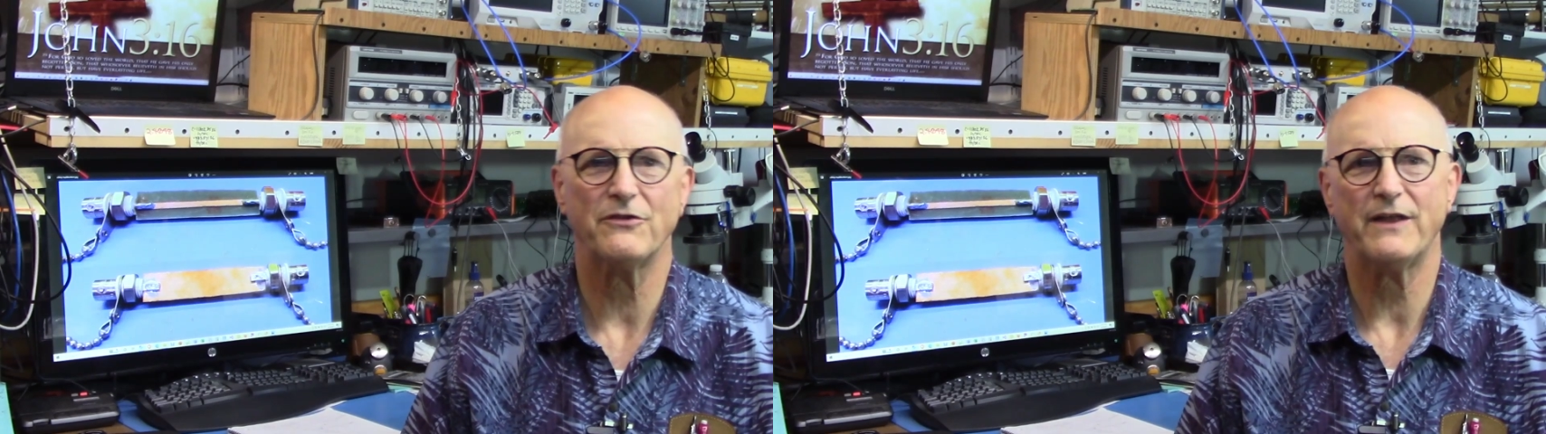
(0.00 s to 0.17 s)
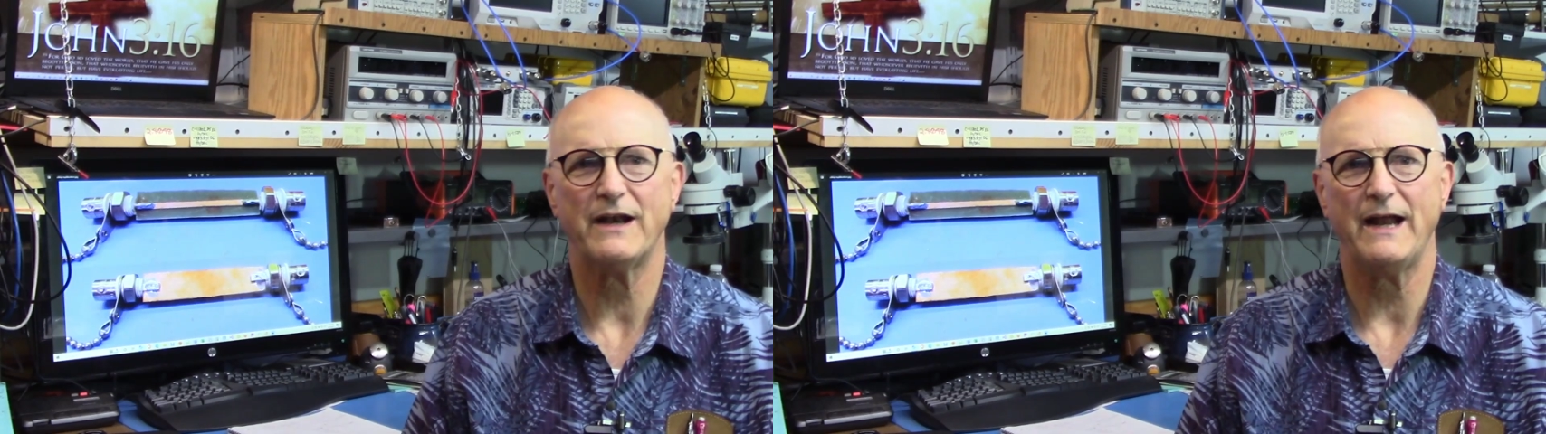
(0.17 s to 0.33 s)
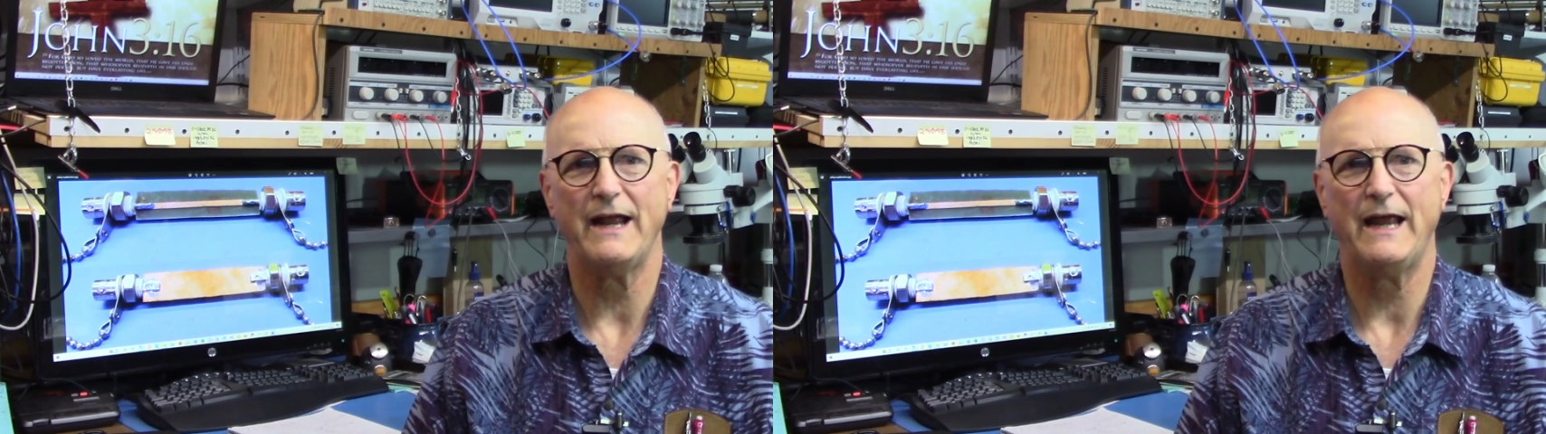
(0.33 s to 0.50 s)

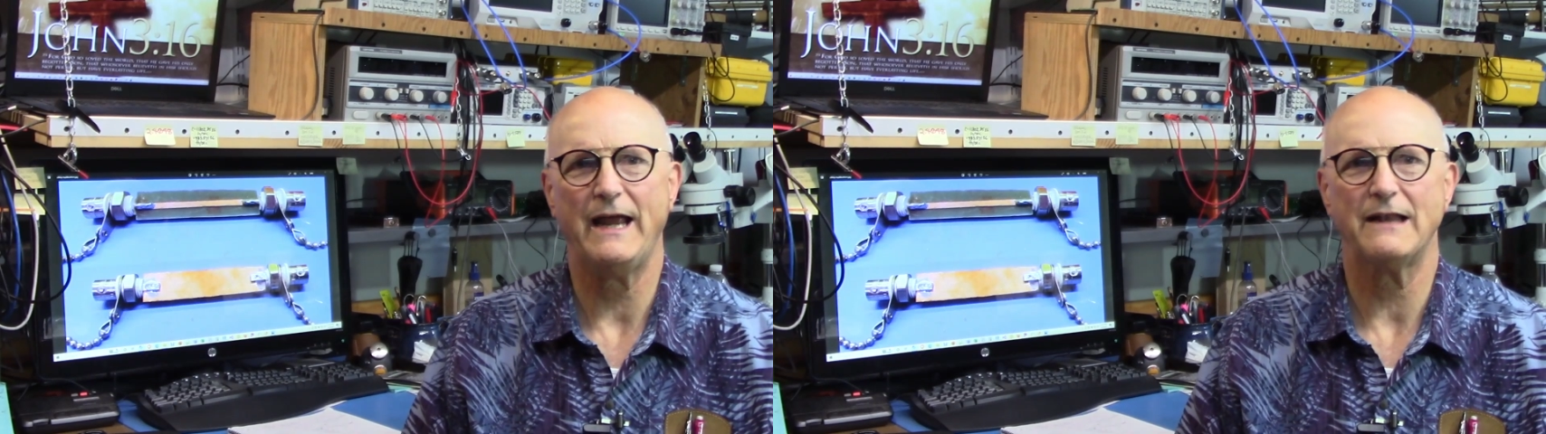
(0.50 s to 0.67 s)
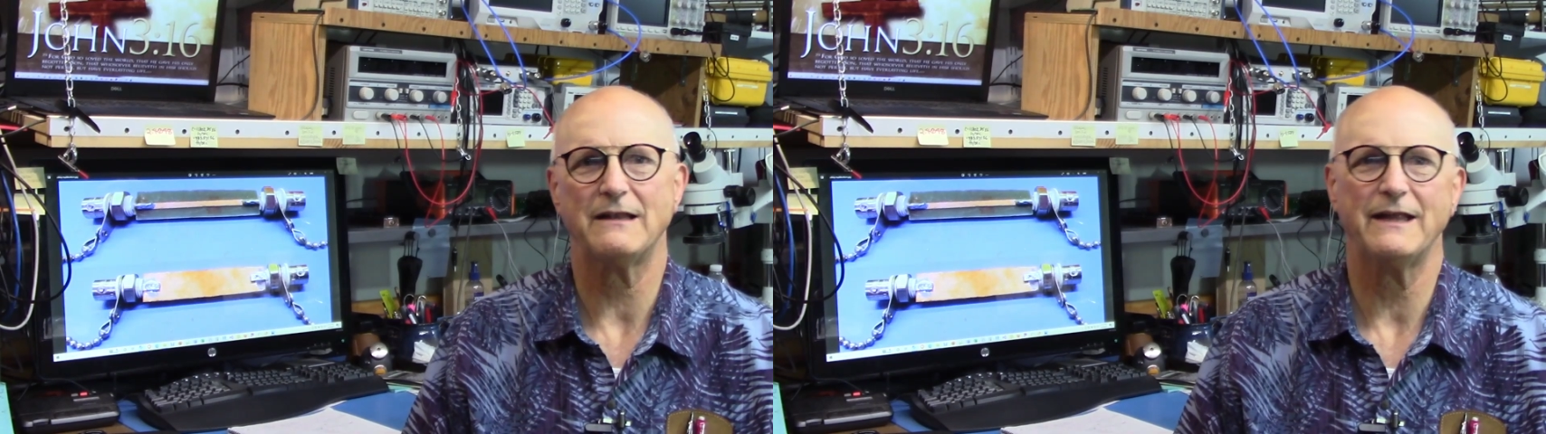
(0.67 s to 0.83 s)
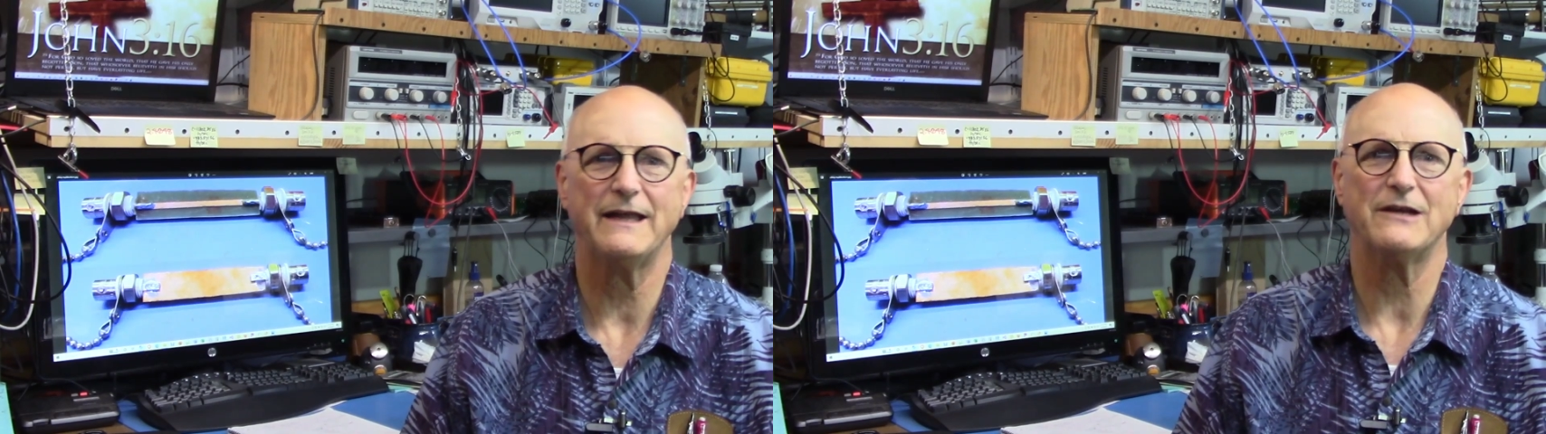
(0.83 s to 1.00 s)
that I had
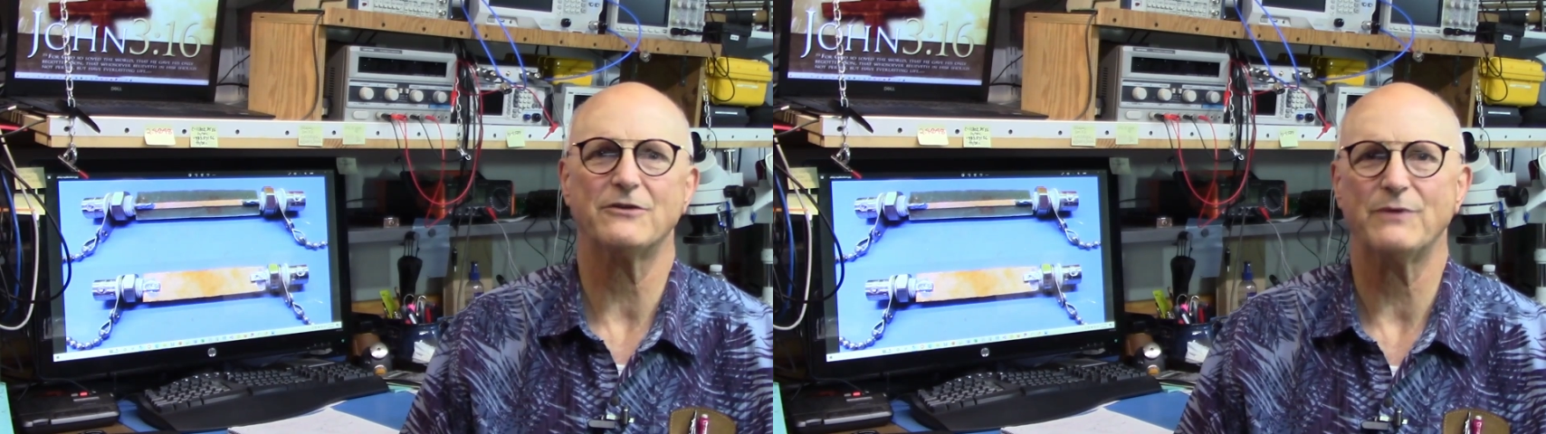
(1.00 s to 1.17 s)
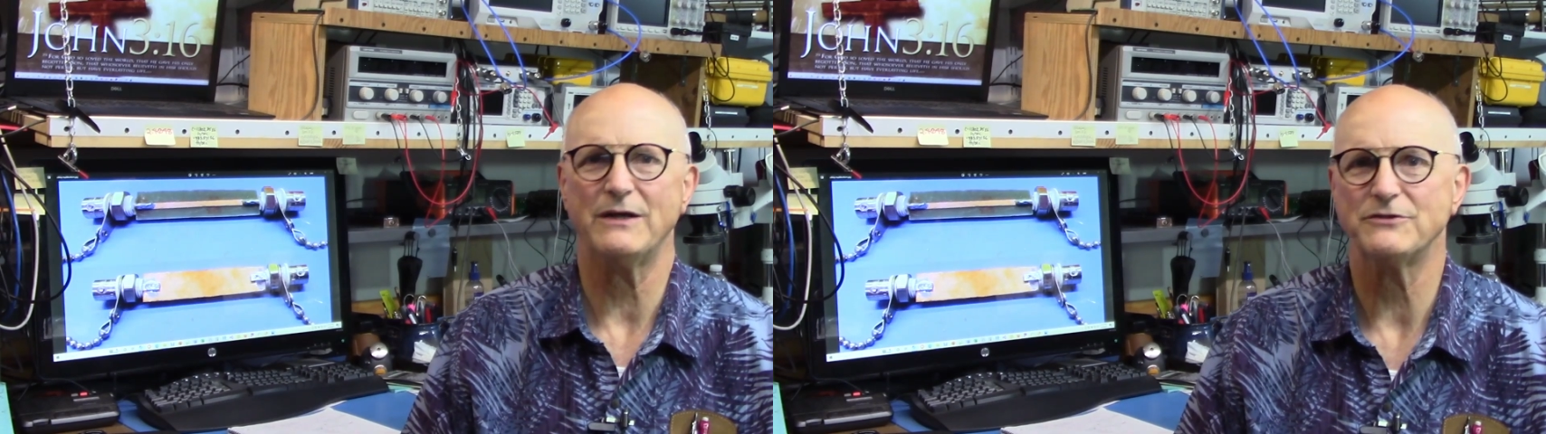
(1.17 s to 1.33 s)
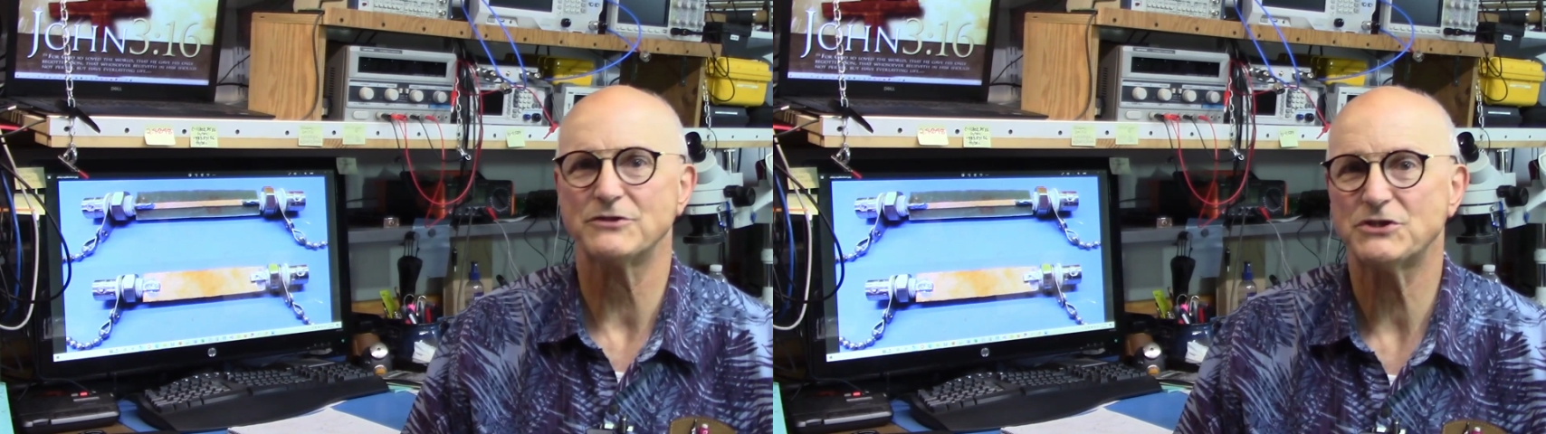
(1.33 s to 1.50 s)
laying
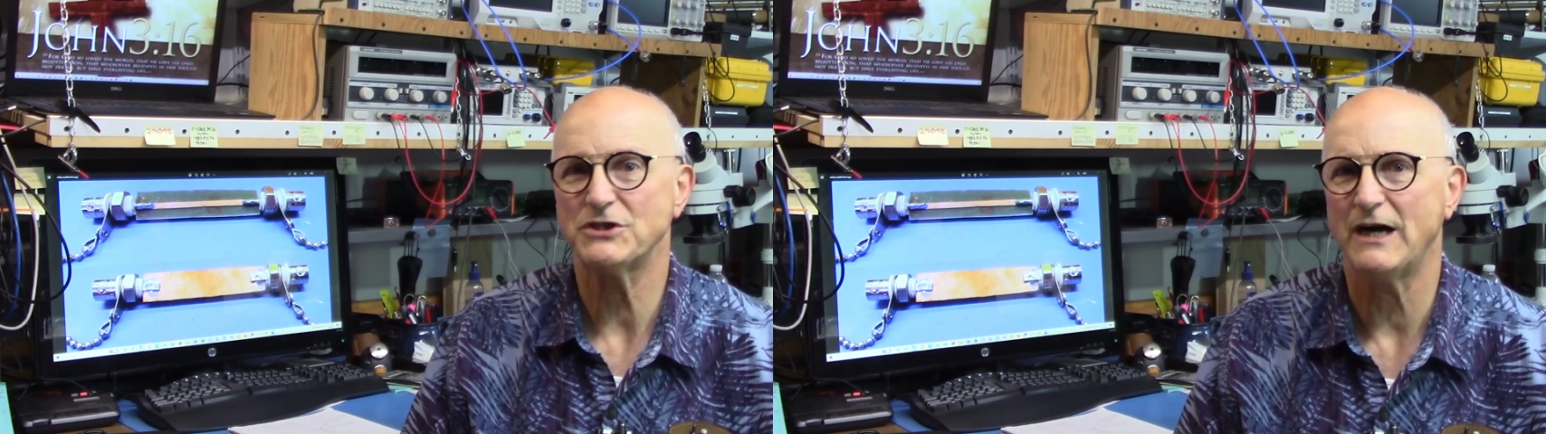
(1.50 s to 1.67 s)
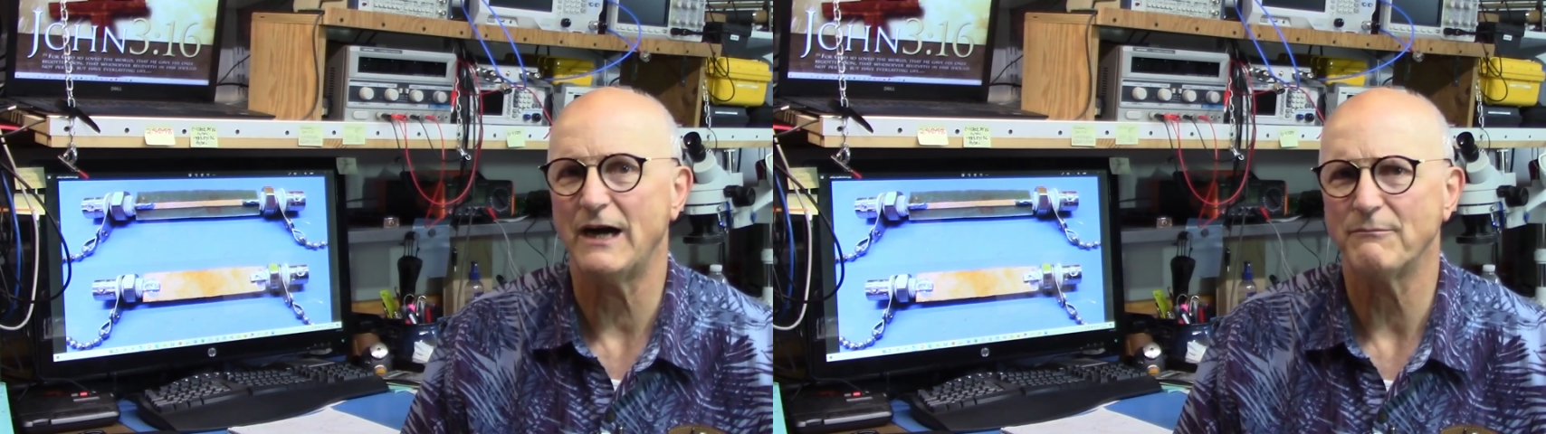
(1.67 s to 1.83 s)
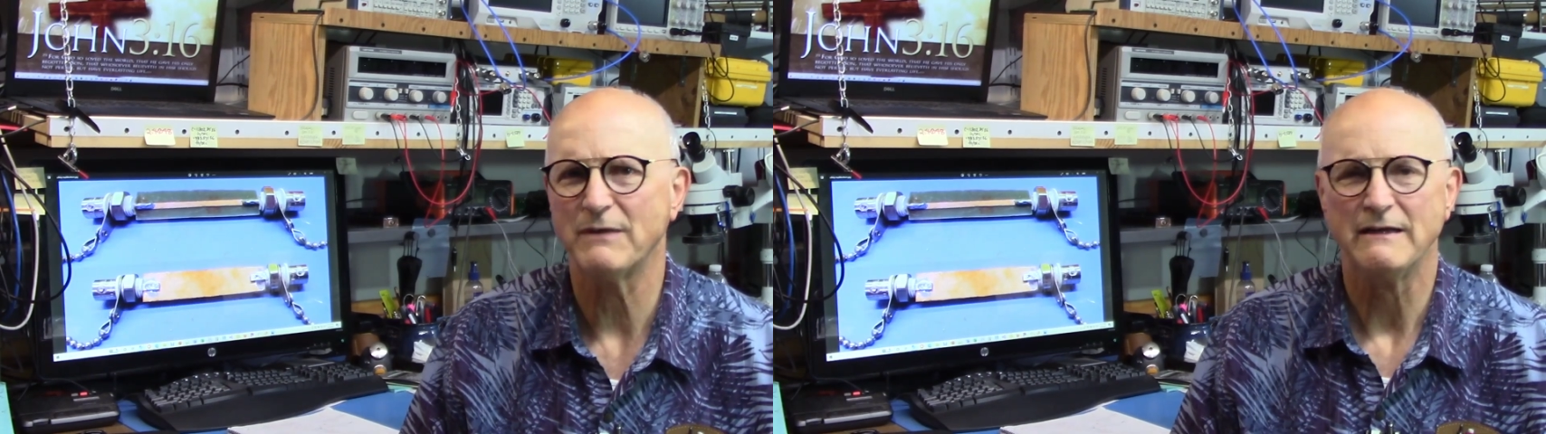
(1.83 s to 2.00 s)
around the
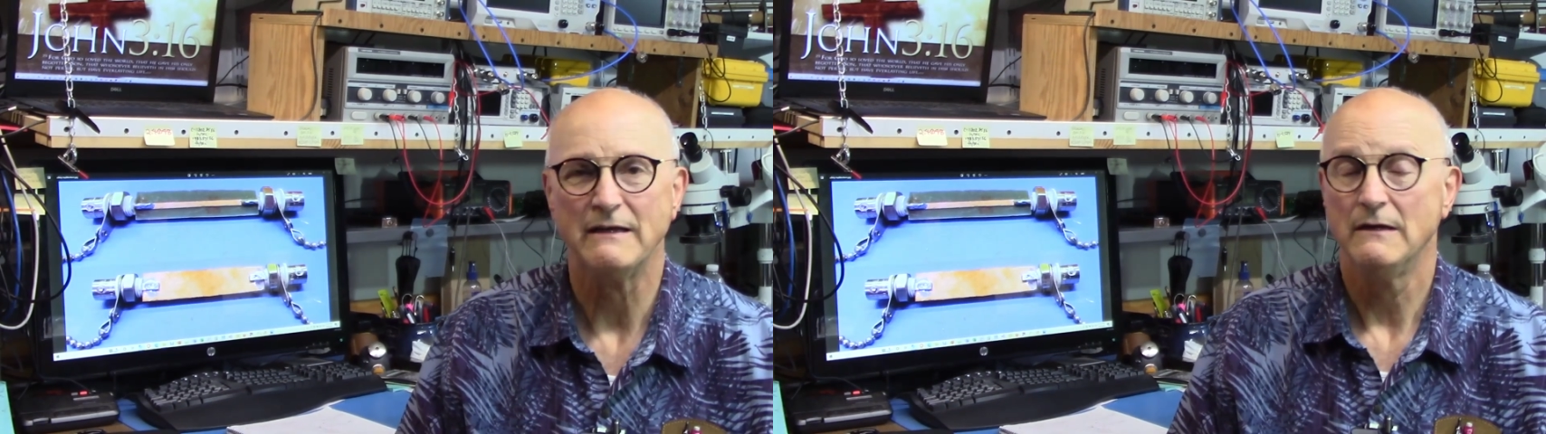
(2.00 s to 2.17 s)
shop.